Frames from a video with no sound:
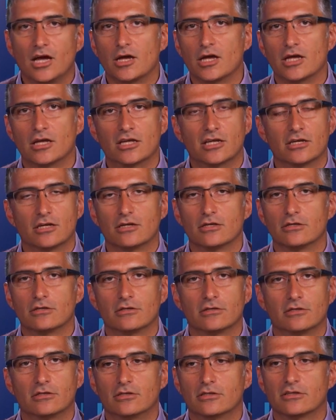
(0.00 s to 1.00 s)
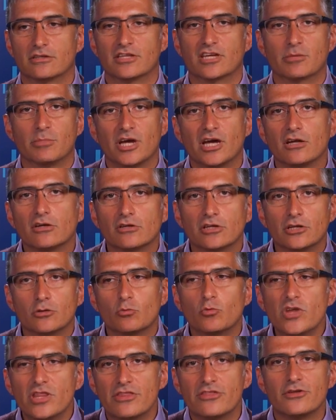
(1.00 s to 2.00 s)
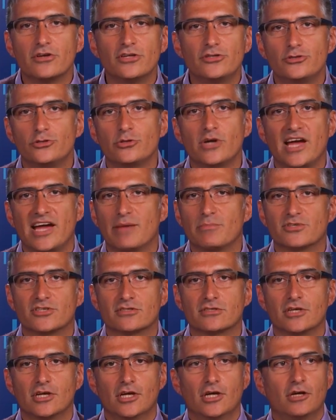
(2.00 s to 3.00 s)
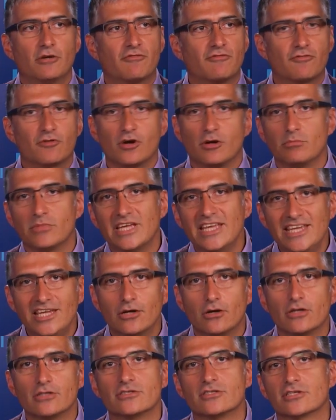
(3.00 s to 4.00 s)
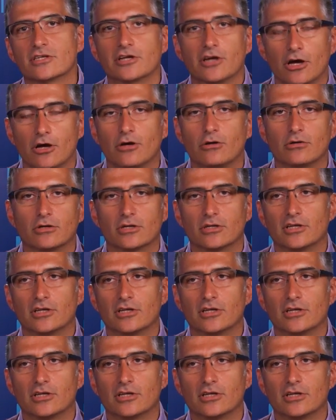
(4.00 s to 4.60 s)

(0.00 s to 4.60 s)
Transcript: You think about Win32 apps from eons ago.